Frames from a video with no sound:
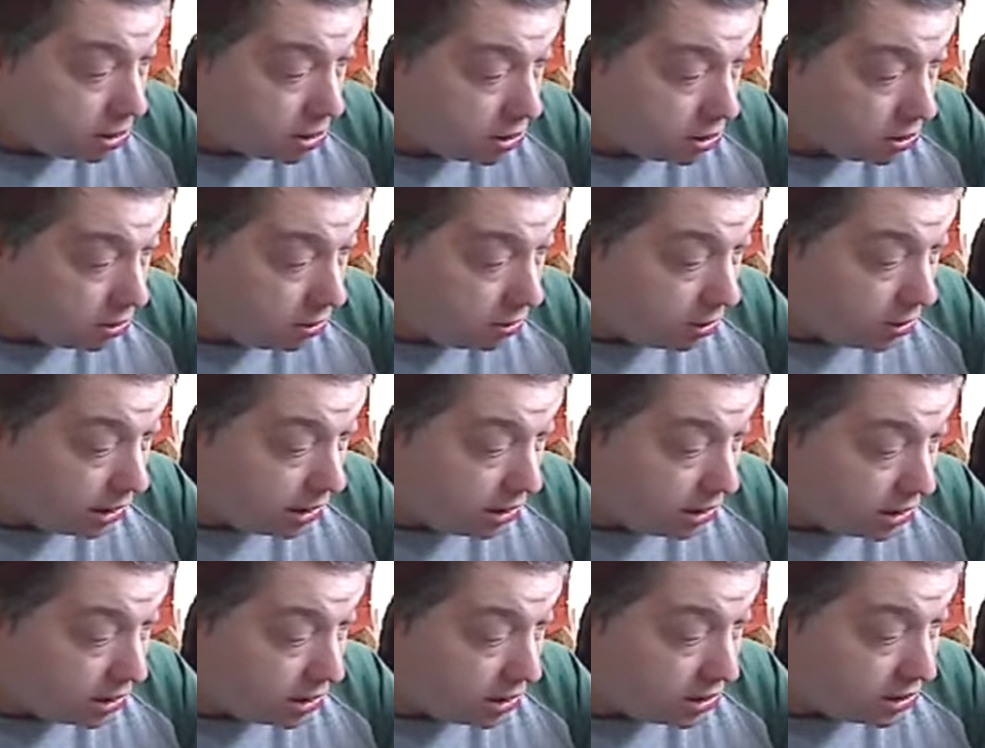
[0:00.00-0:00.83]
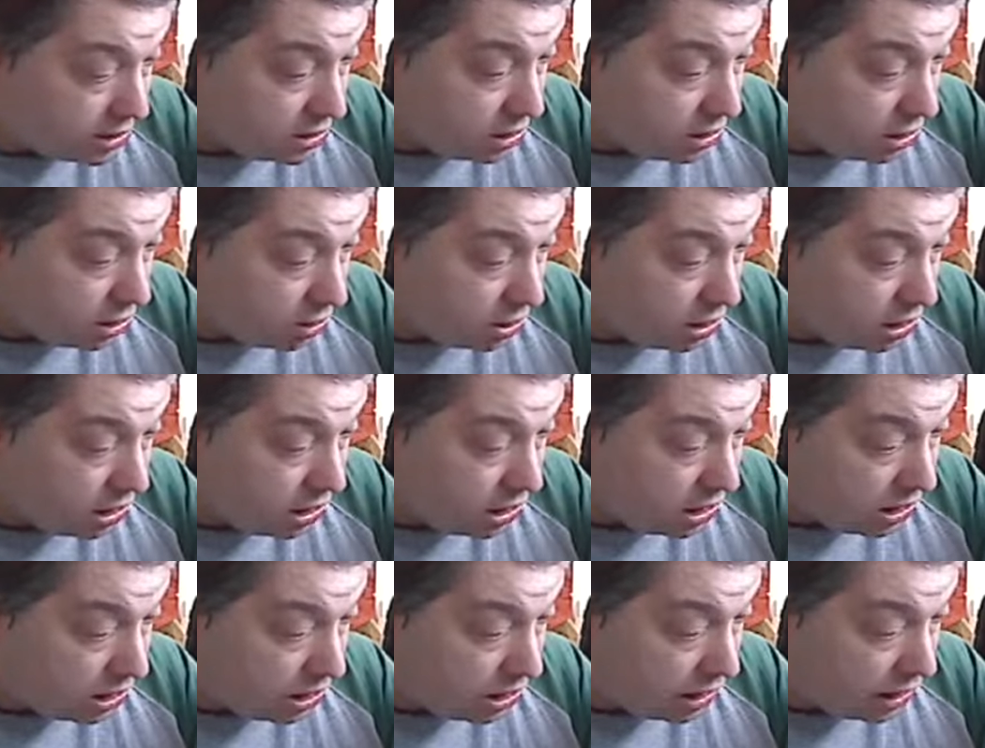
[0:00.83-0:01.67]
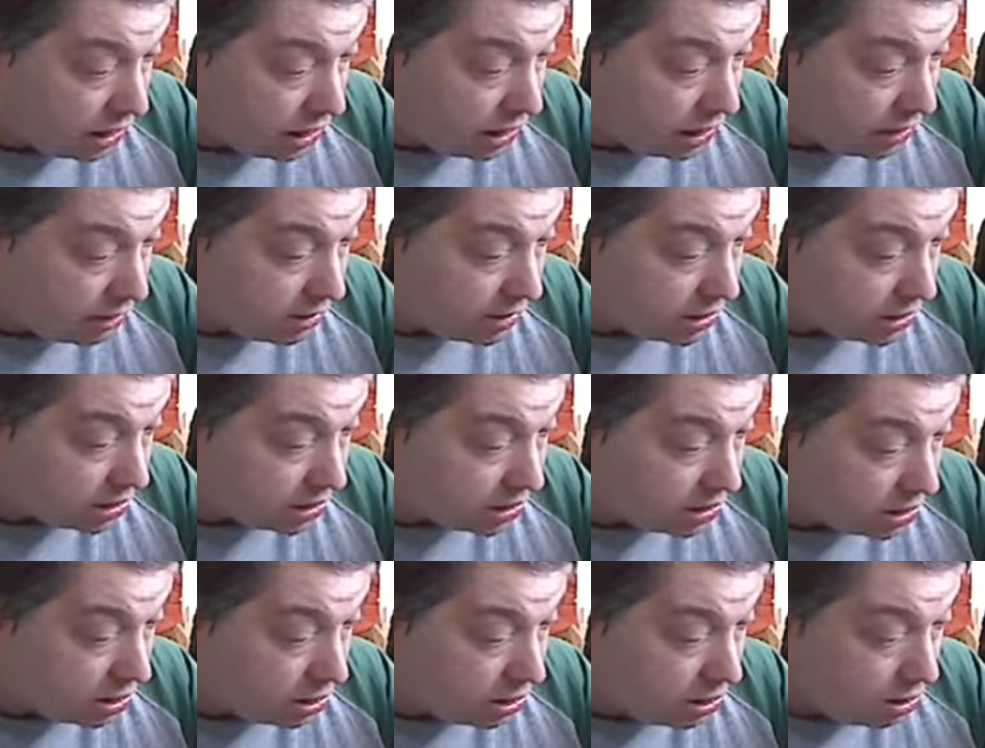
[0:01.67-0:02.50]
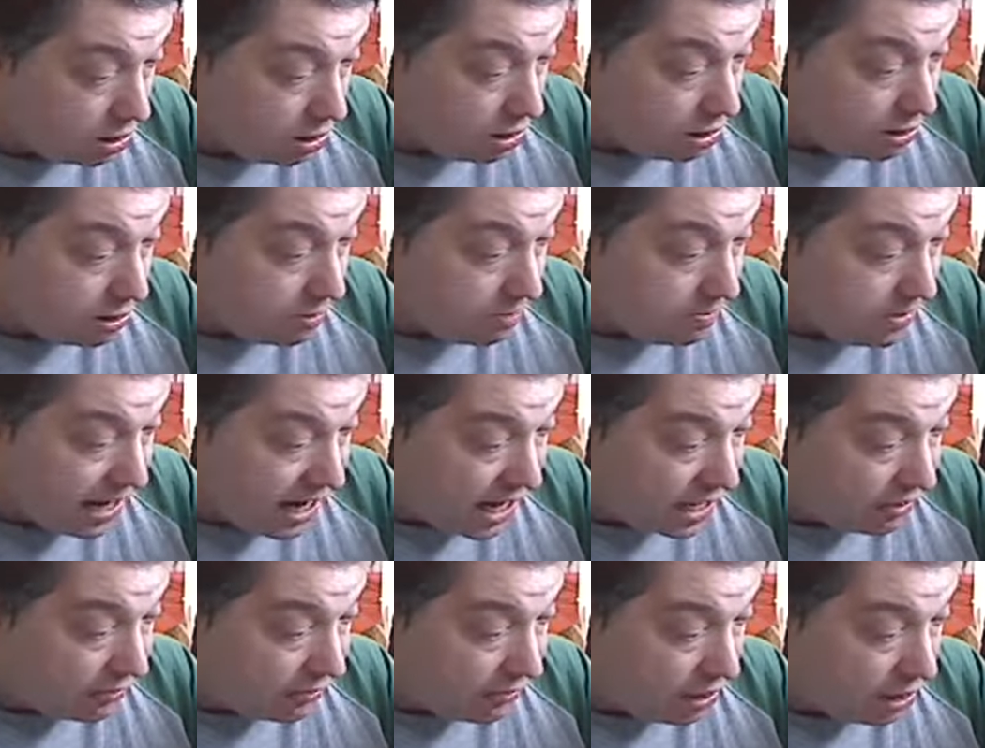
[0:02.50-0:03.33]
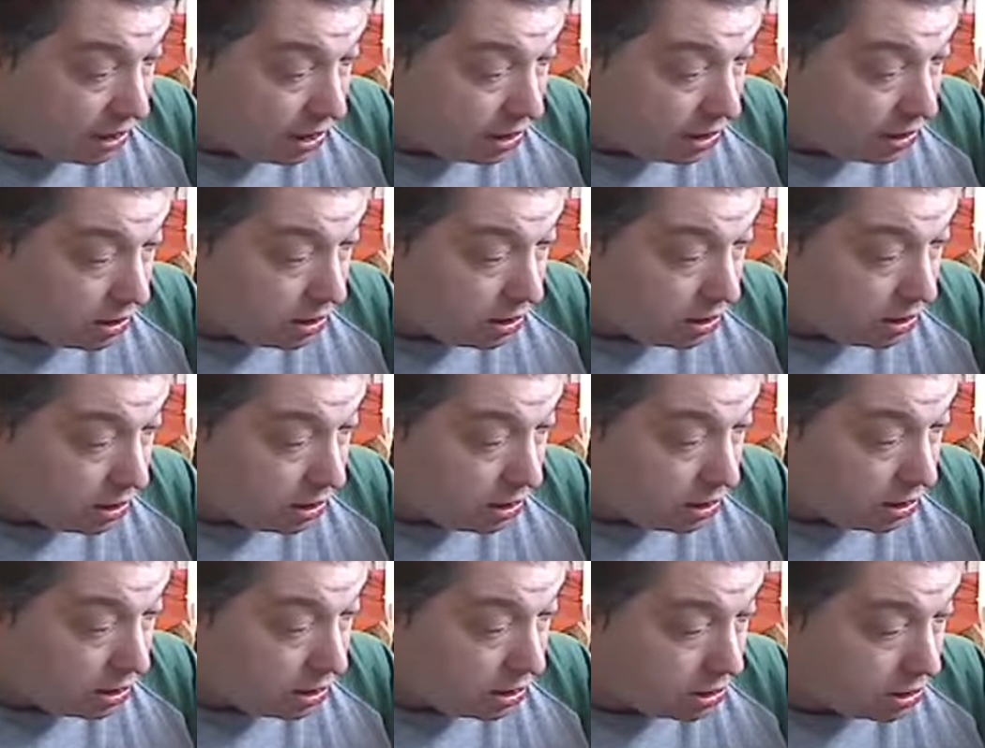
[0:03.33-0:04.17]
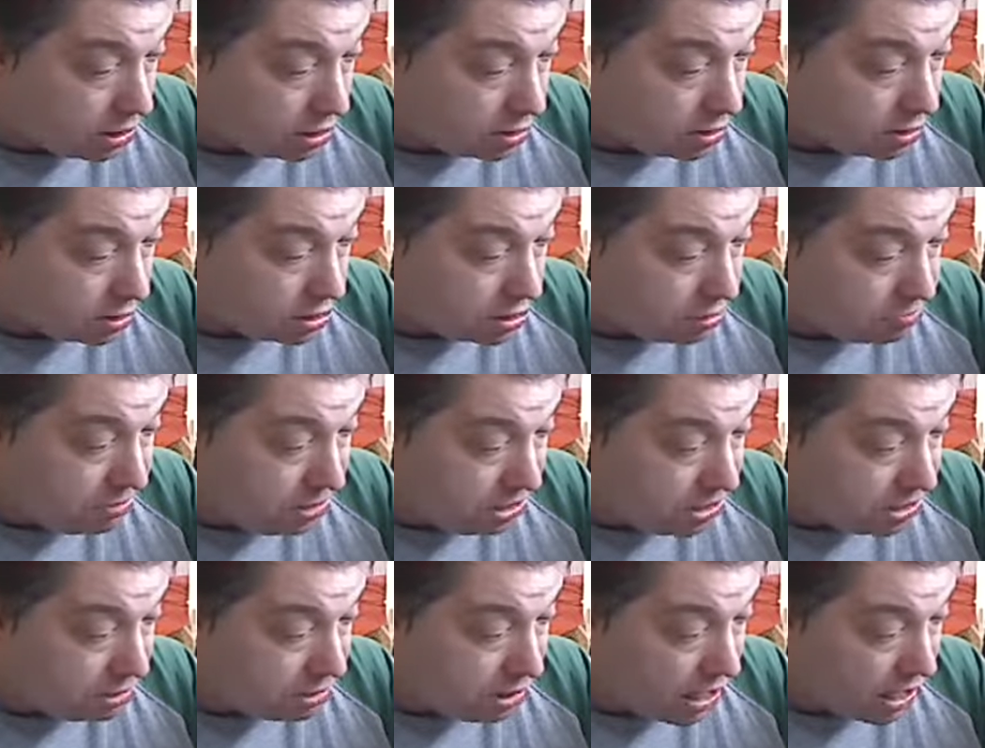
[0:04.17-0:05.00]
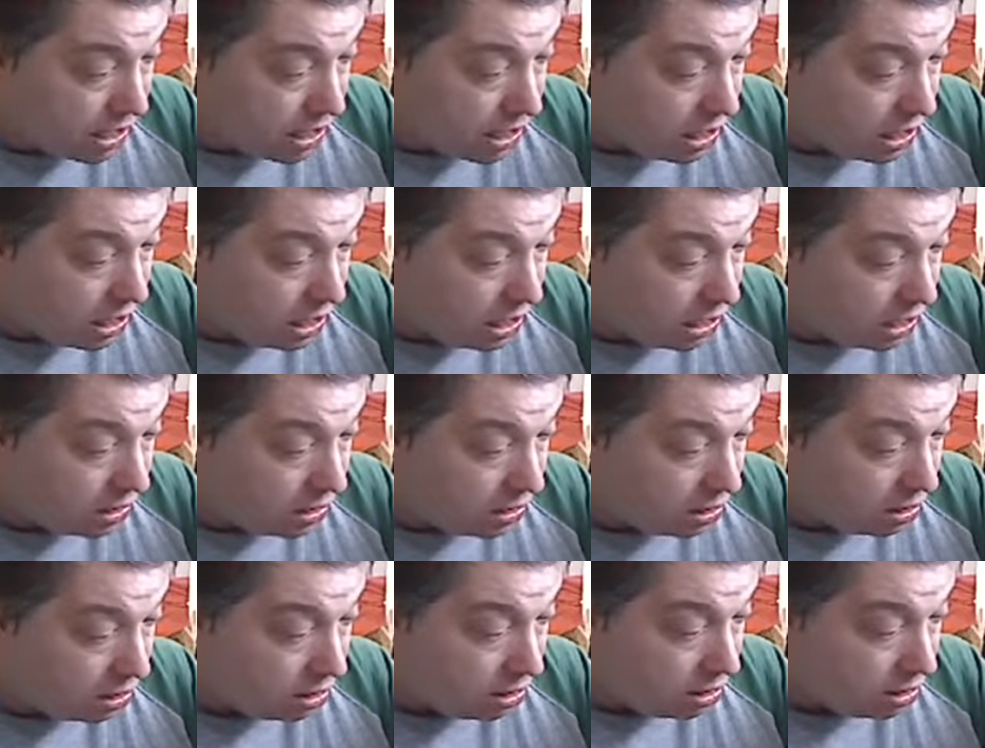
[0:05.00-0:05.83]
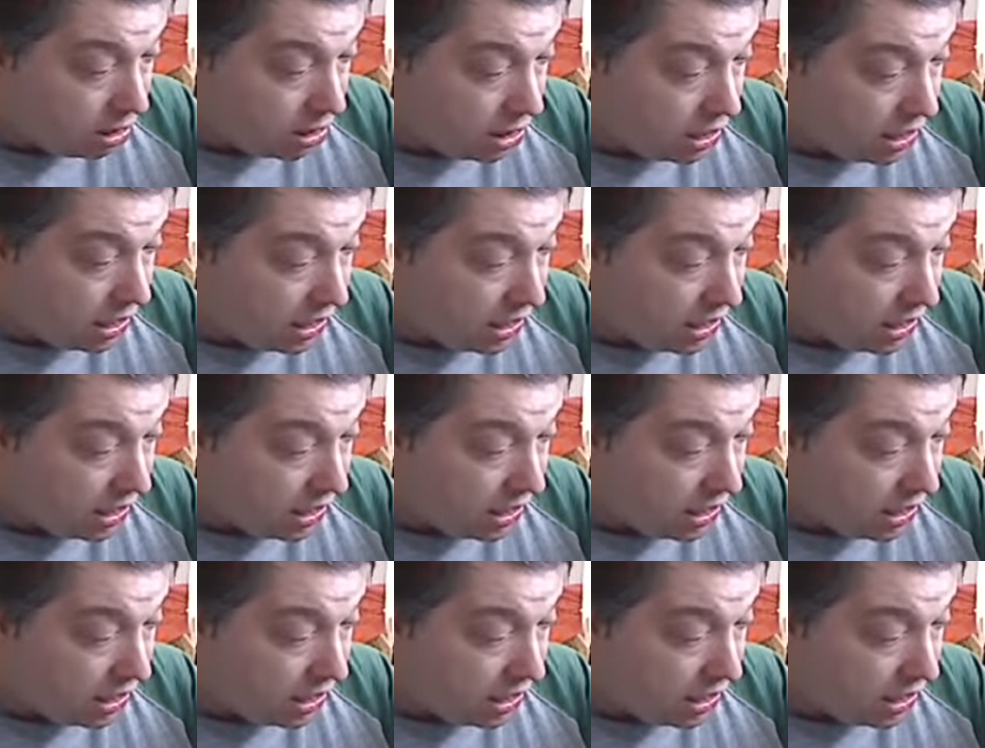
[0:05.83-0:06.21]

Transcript: because according to this, the only thing on here is the battery, uh, speaker icon,